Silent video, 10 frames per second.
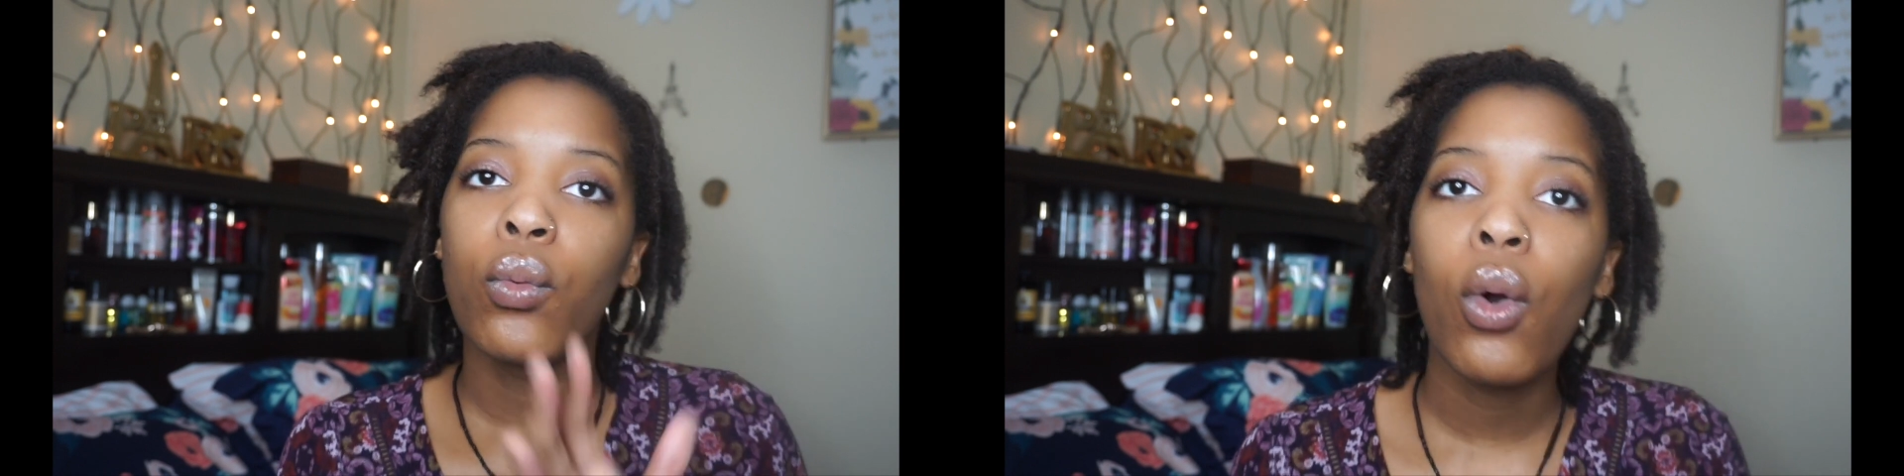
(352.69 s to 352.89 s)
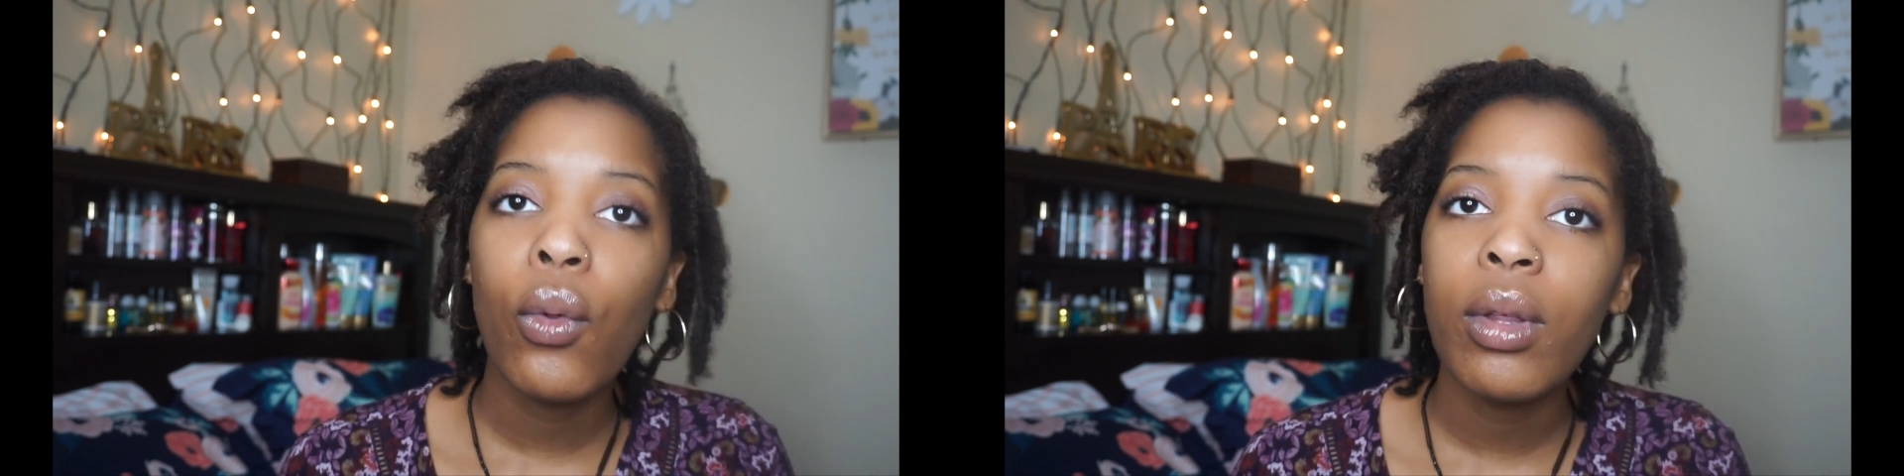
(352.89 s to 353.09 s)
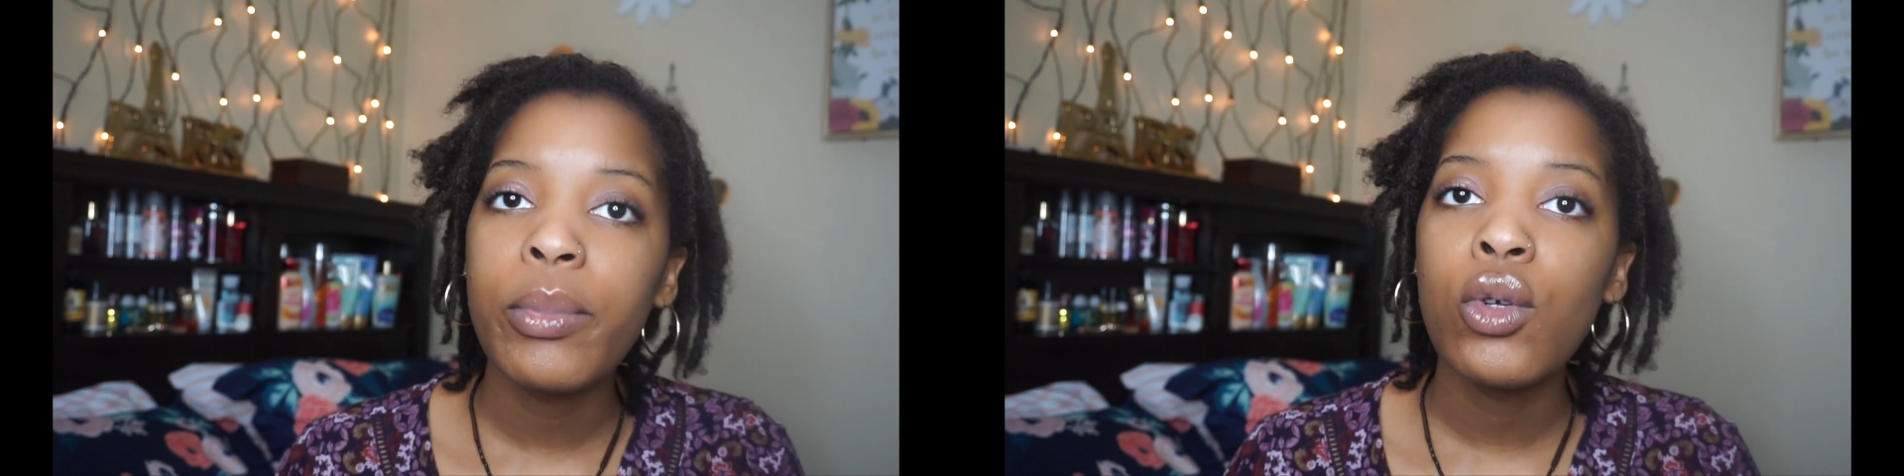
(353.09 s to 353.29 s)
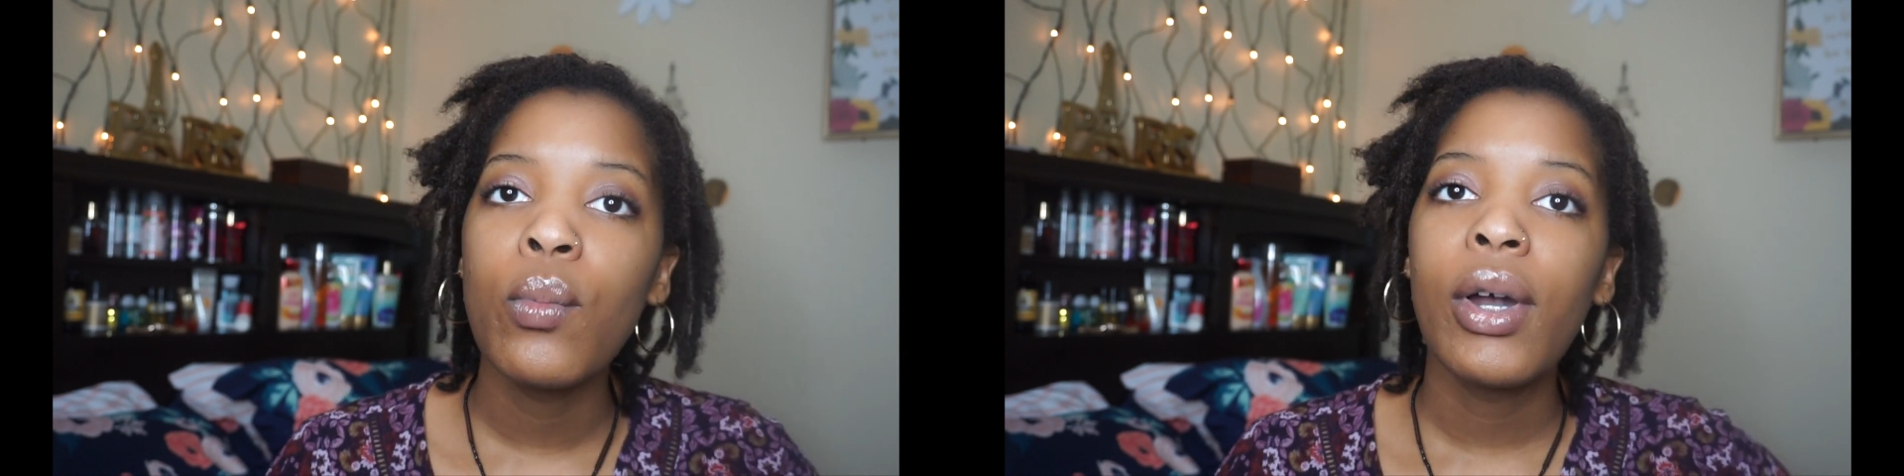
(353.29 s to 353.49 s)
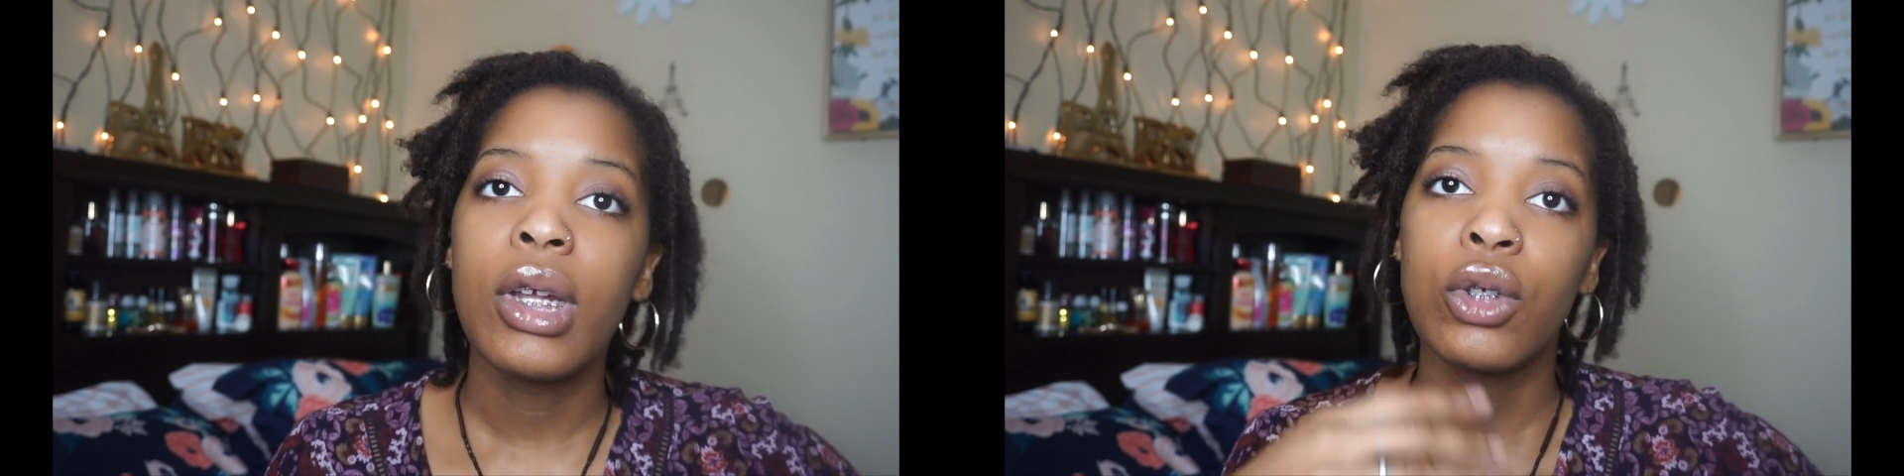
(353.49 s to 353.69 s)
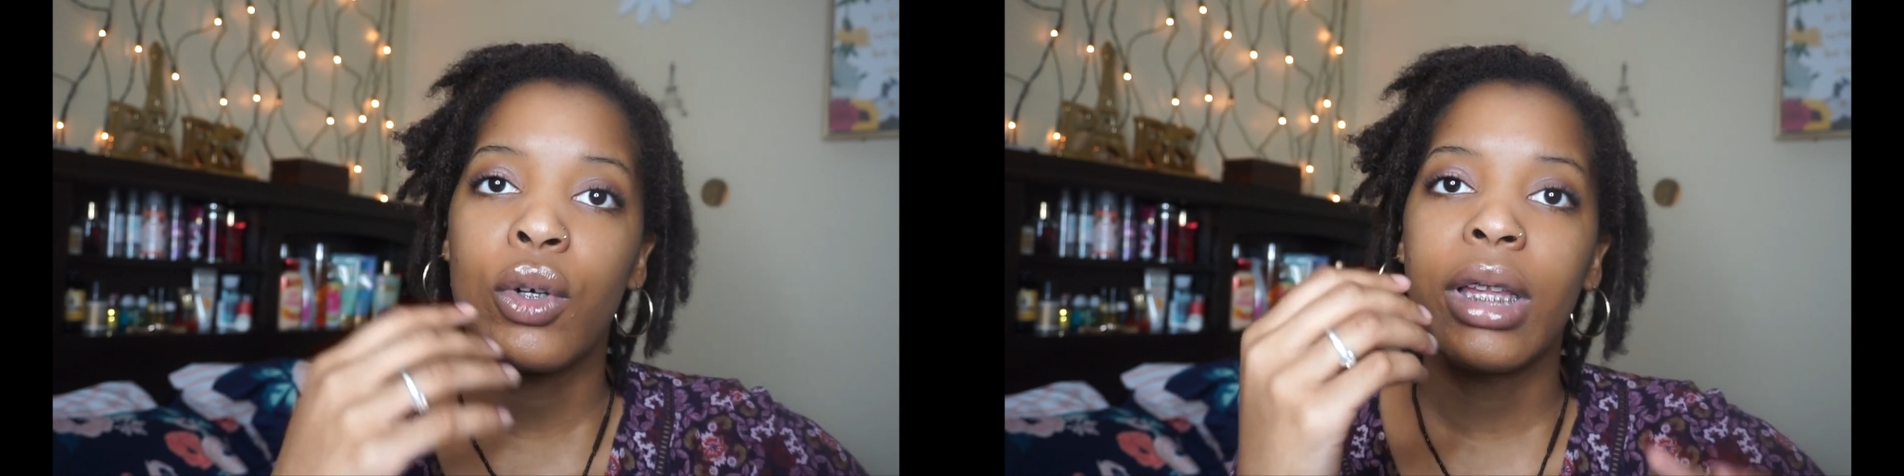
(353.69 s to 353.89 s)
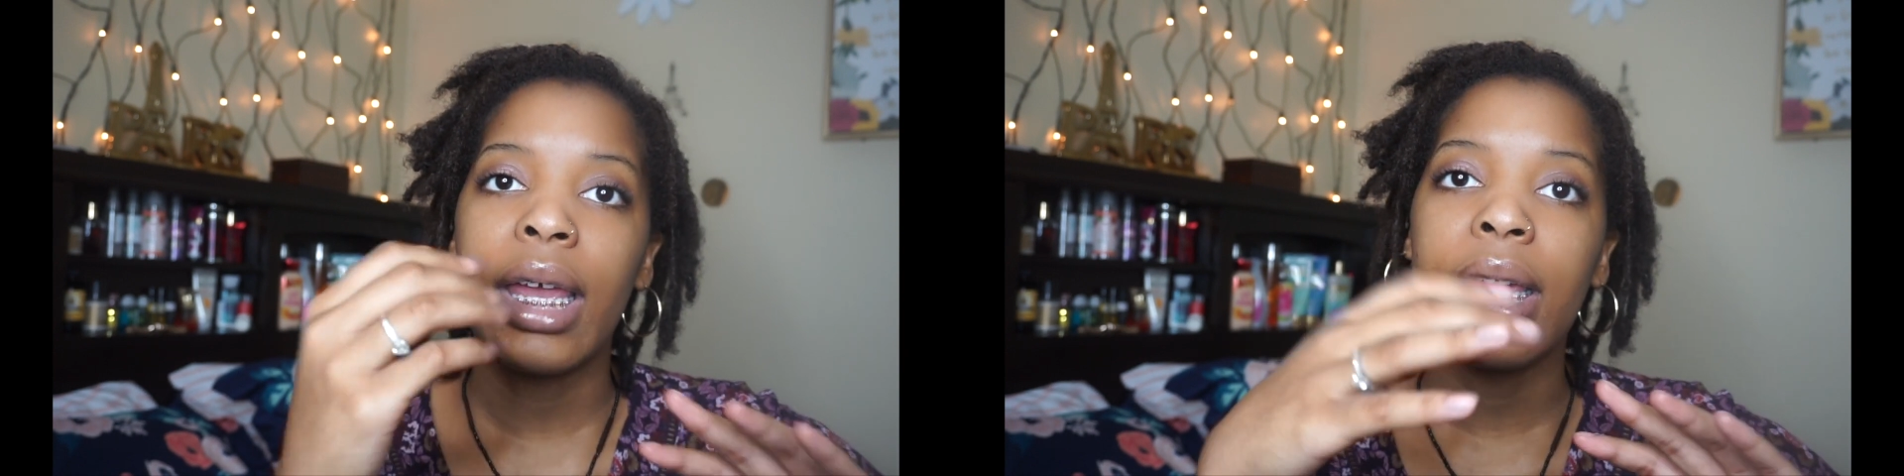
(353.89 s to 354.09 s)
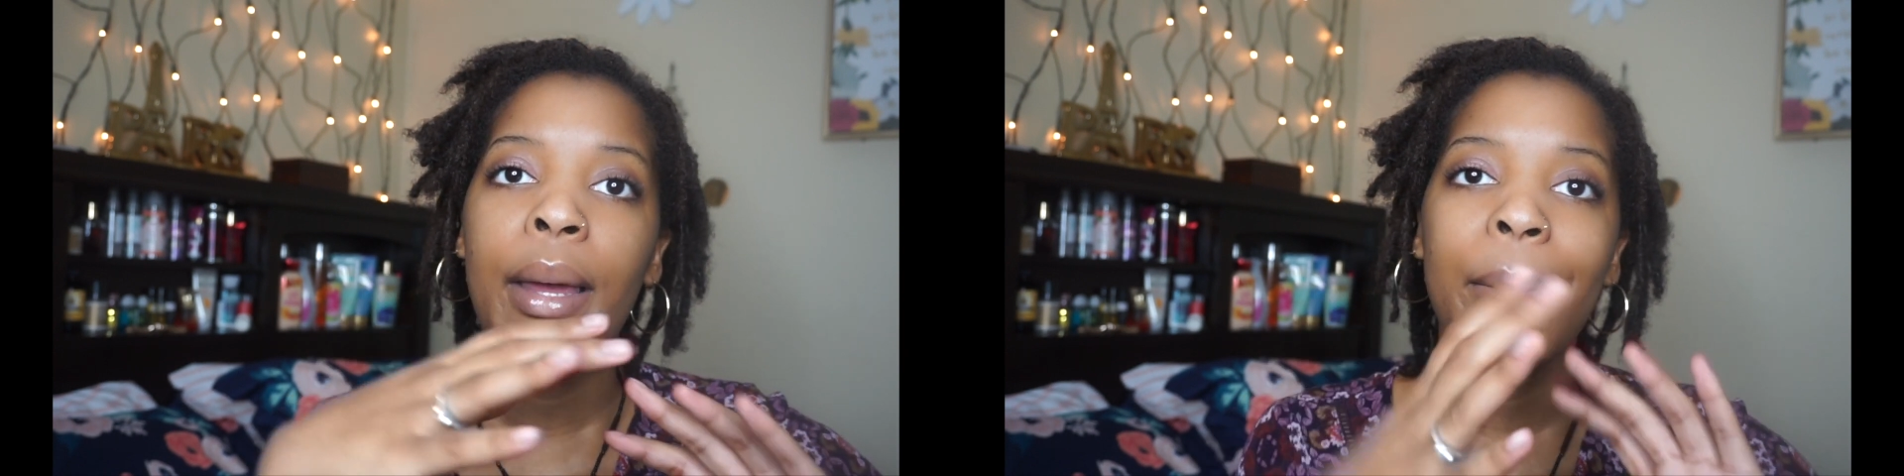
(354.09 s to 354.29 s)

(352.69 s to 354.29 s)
rolled them too much or like